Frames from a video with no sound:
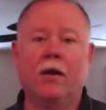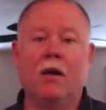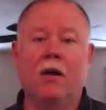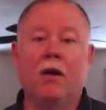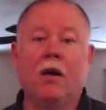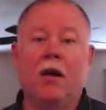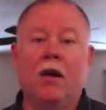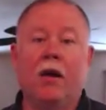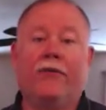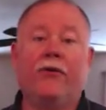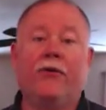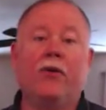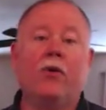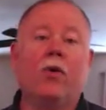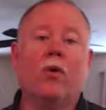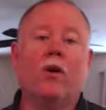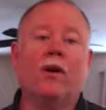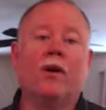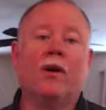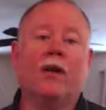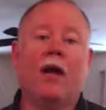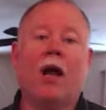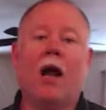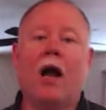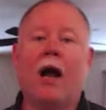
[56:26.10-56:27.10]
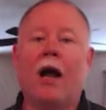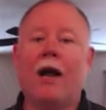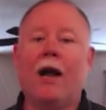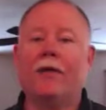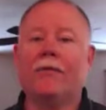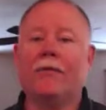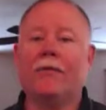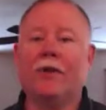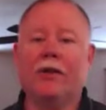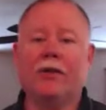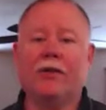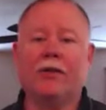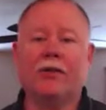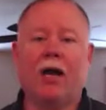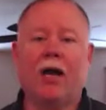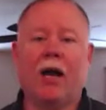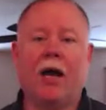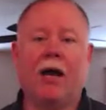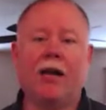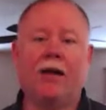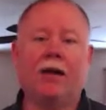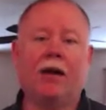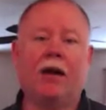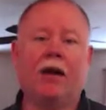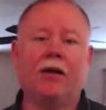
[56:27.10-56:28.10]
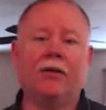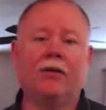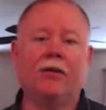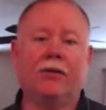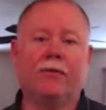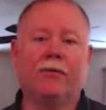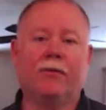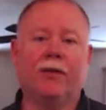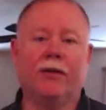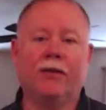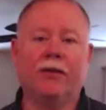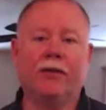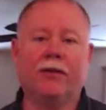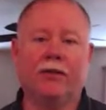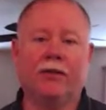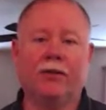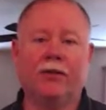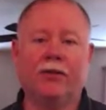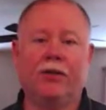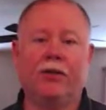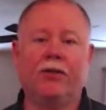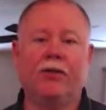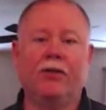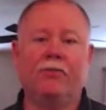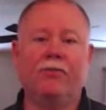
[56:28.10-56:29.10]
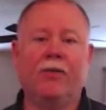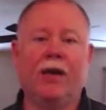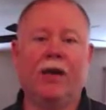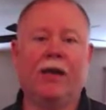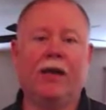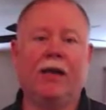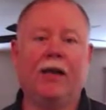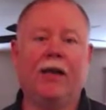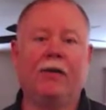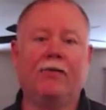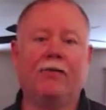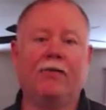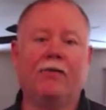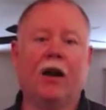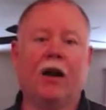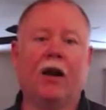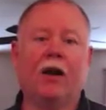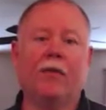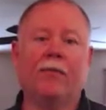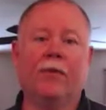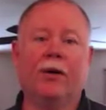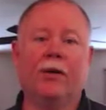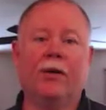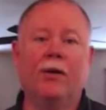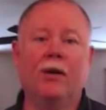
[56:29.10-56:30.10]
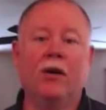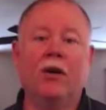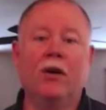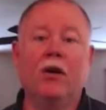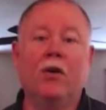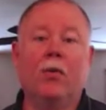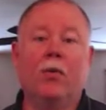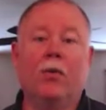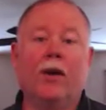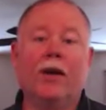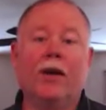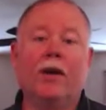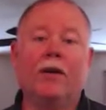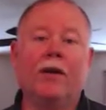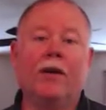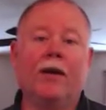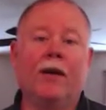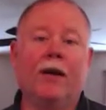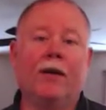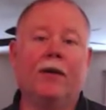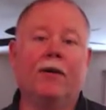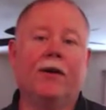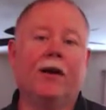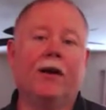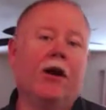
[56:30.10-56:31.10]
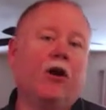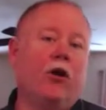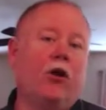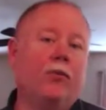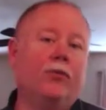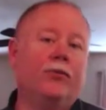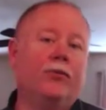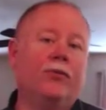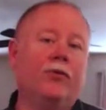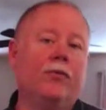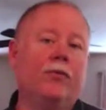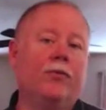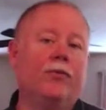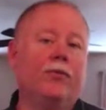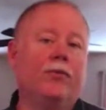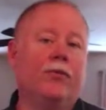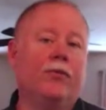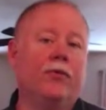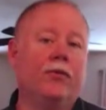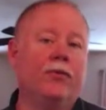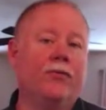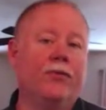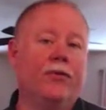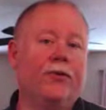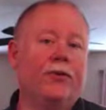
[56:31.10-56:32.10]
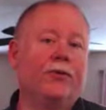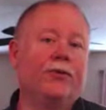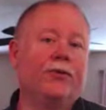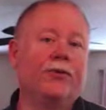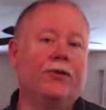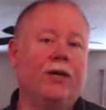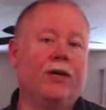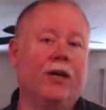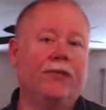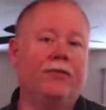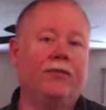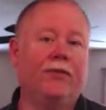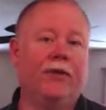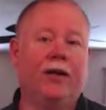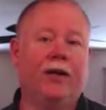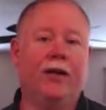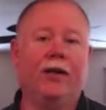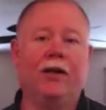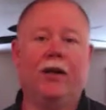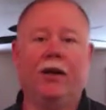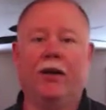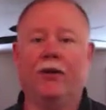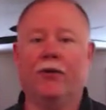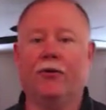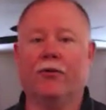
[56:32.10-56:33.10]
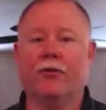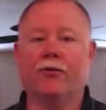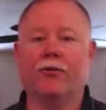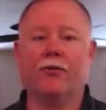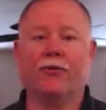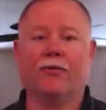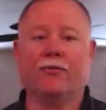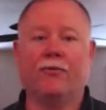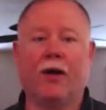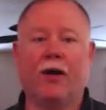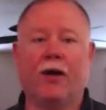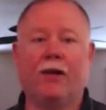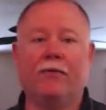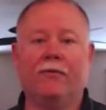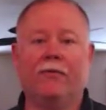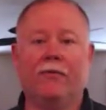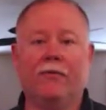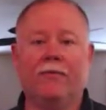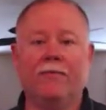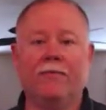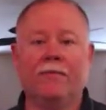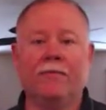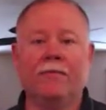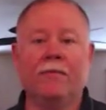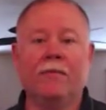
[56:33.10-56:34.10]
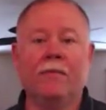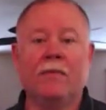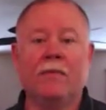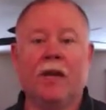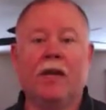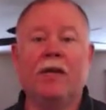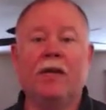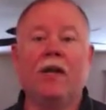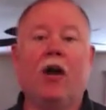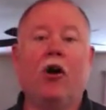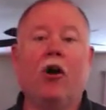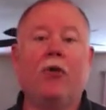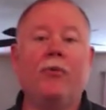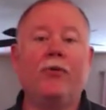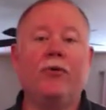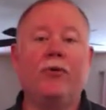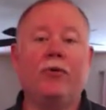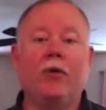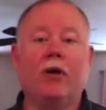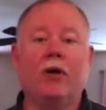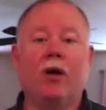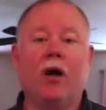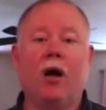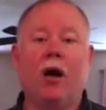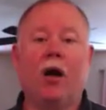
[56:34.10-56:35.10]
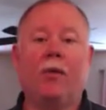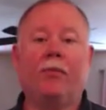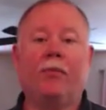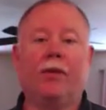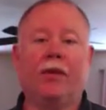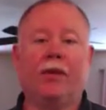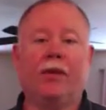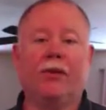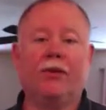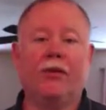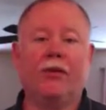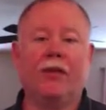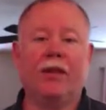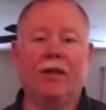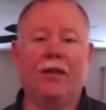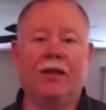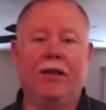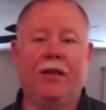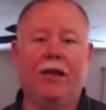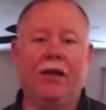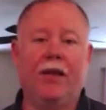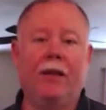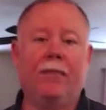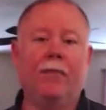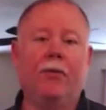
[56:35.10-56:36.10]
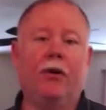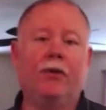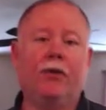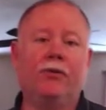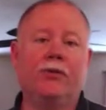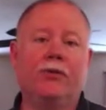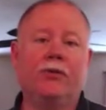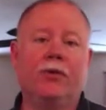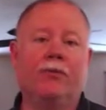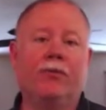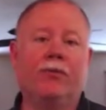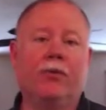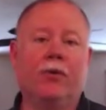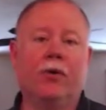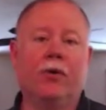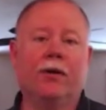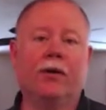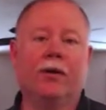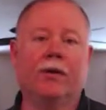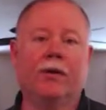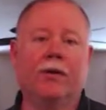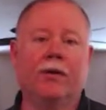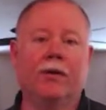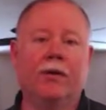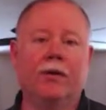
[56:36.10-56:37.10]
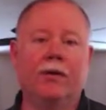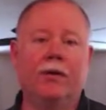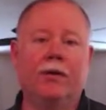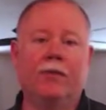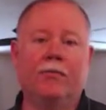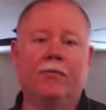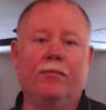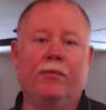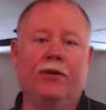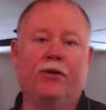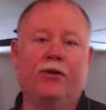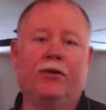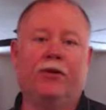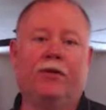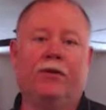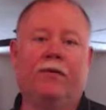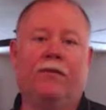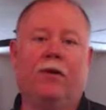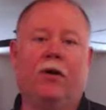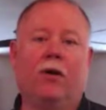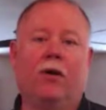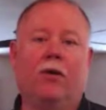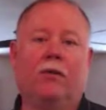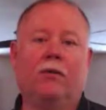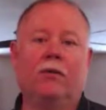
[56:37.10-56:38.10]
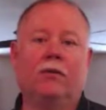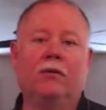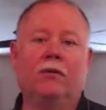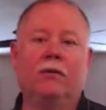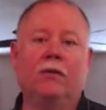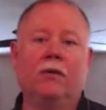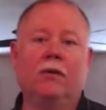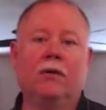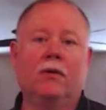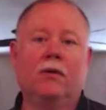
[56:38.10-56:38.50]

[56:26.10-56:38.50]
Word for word: If you work in a high risk, high consequence decision making environment, we're here to help to improve your safety and your survival and help you accomplish the most important mission of all.